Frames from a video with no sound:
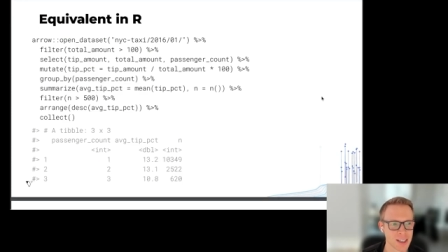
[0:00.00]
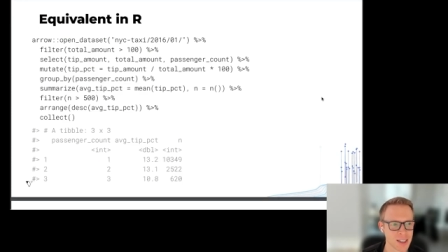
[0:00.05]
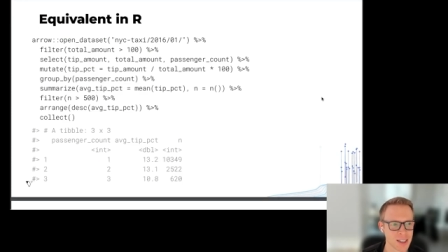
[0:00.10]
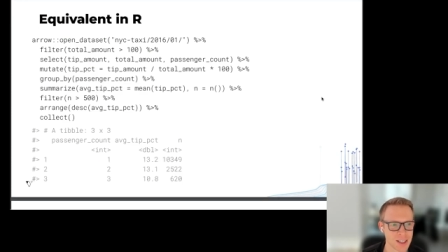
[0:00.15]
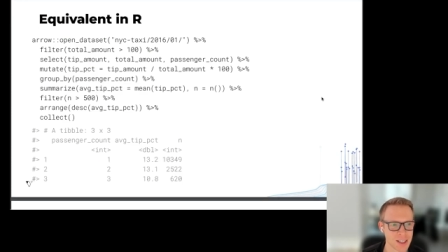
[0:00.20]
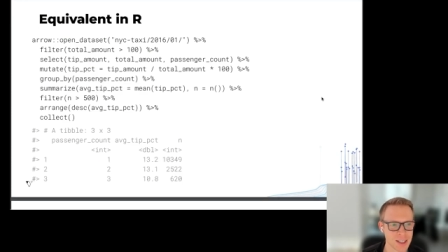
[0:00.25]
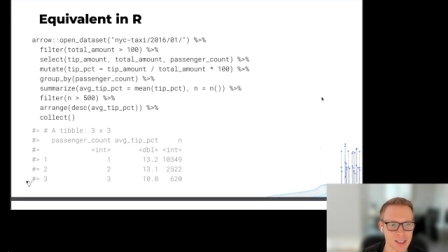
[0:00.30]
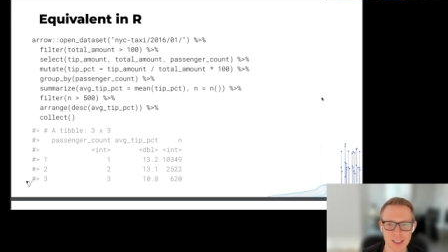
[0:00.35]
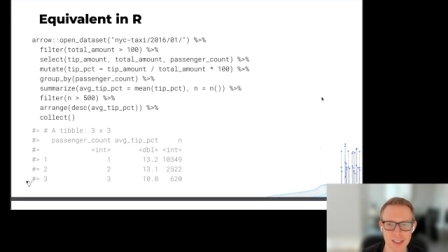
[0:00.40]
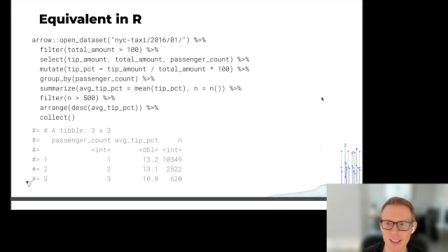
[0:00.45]

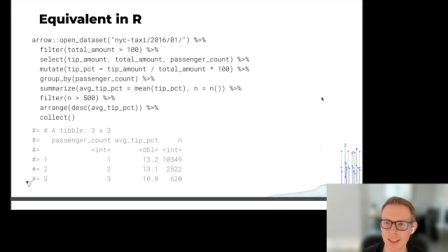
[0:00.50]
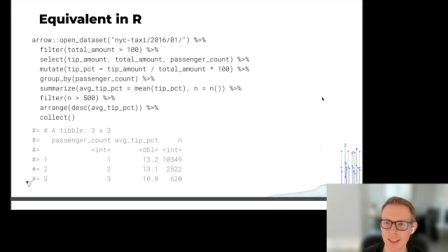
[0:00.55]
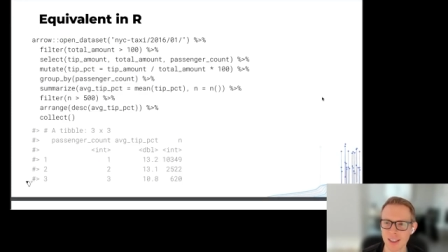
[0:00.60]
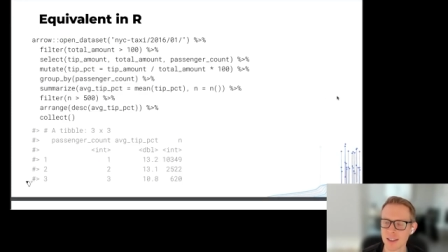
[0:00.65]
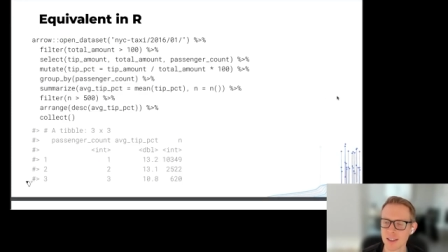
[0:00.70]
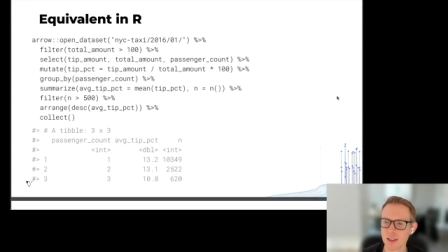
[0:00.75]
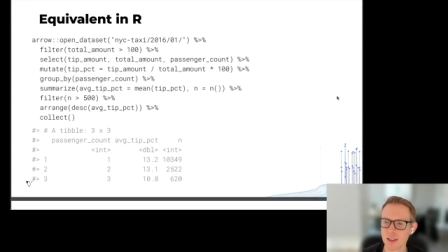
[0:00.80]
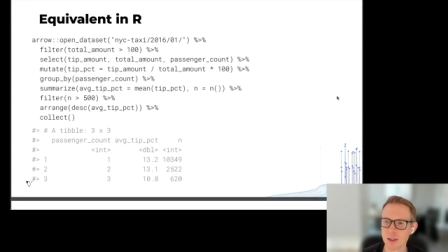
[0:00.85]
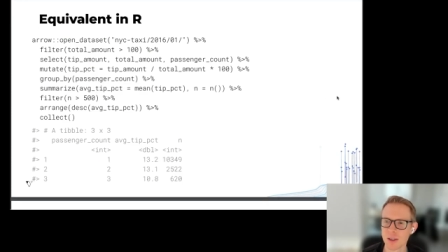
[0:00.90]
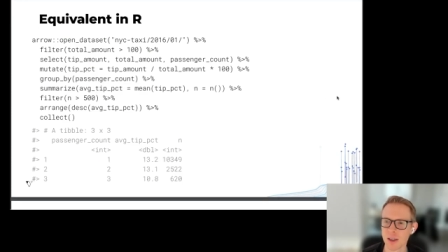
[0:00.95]

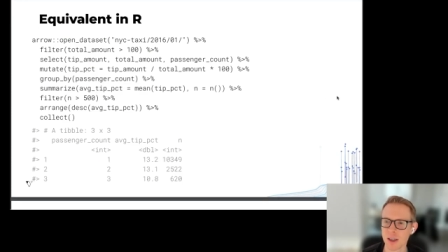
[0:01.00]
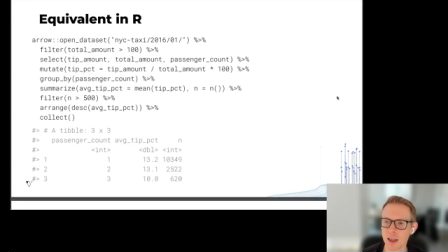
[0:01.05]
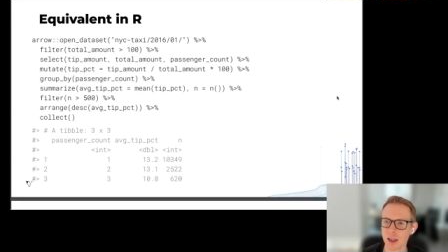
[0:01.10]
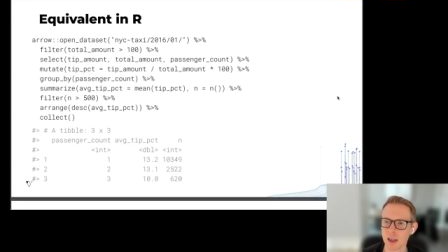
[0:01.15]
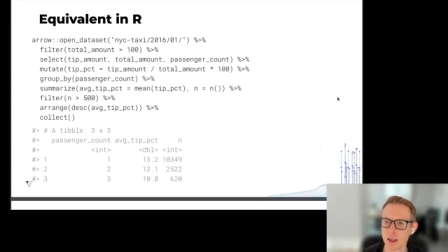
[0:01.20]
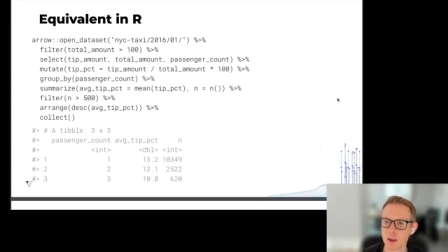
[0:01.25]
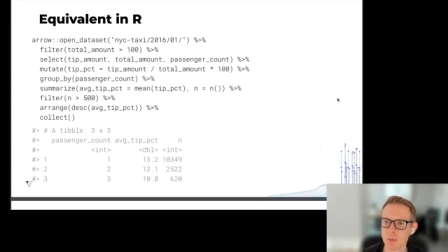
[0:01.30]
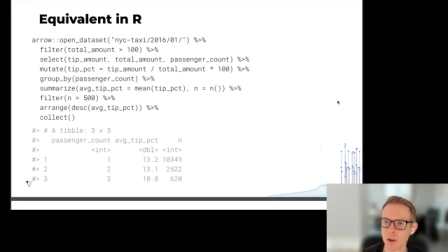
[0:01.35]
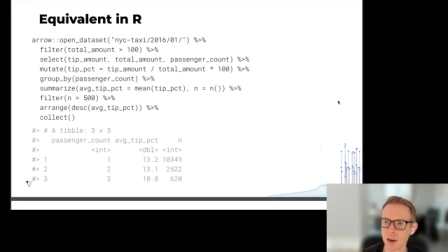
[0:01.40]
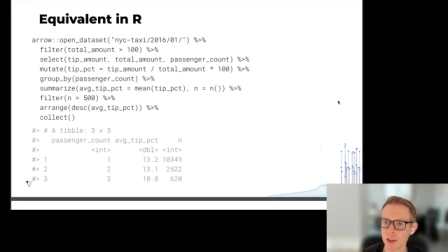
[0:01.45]
And
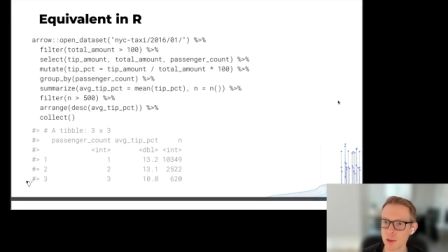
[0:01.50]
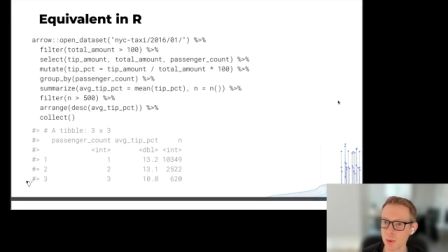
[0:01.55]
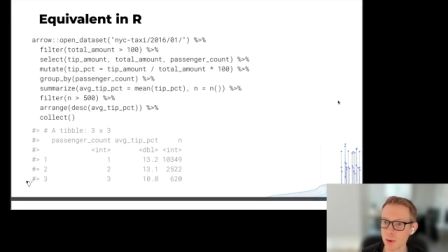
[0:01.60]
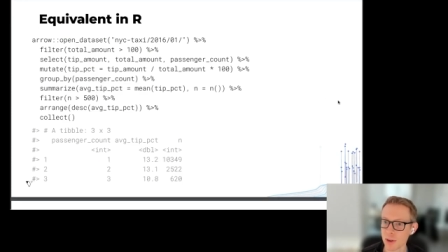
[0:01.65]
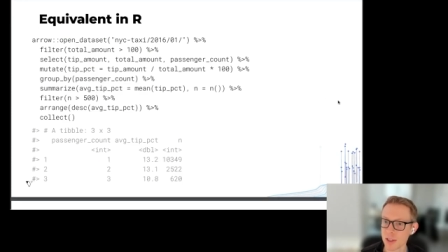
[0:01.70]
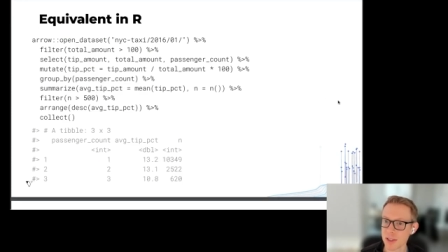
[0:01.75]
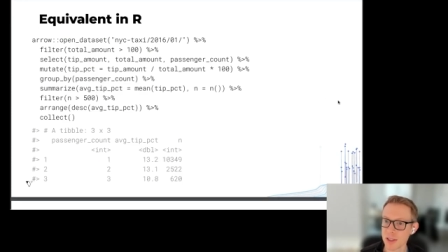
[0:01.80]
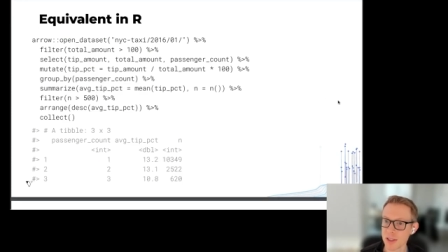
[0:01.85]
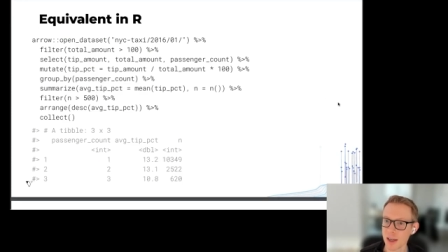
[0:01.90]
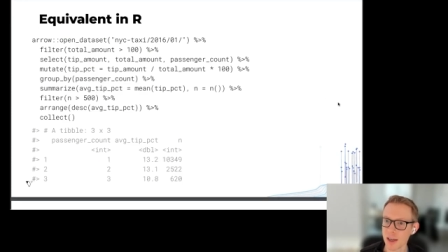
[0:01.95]
um, but I just
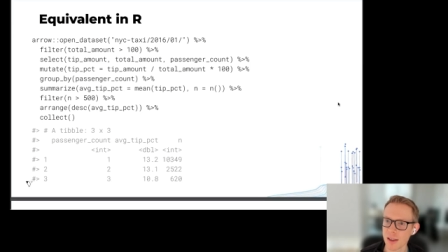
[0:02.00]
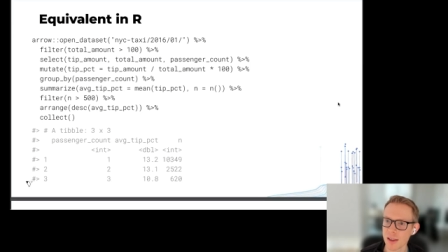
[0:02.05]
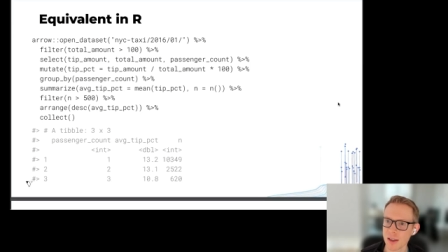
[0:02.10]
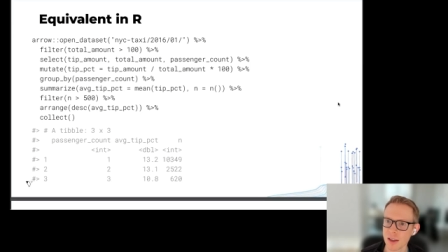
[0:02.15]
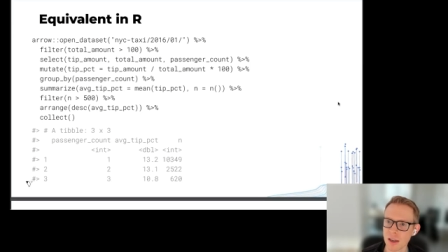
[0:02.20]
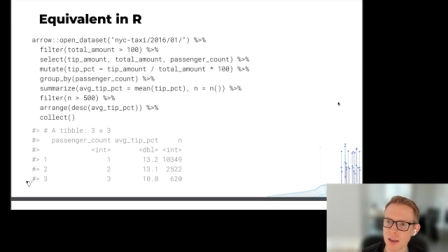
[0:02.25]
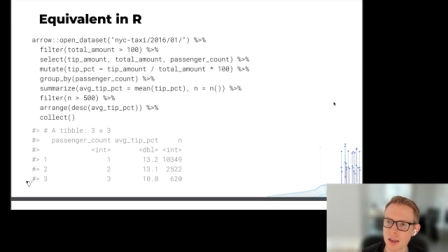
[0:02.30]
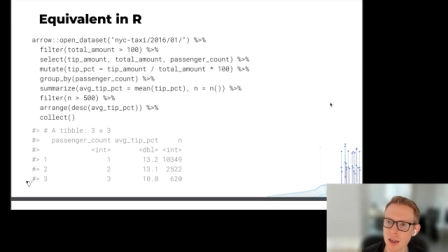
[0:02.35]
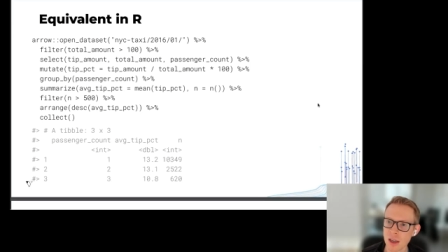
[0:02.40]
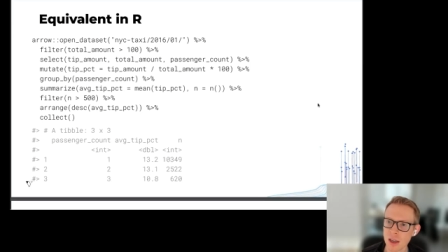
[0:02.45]
wanted to say
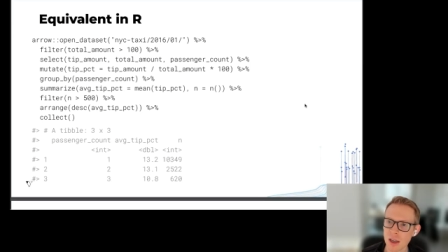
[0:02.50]
that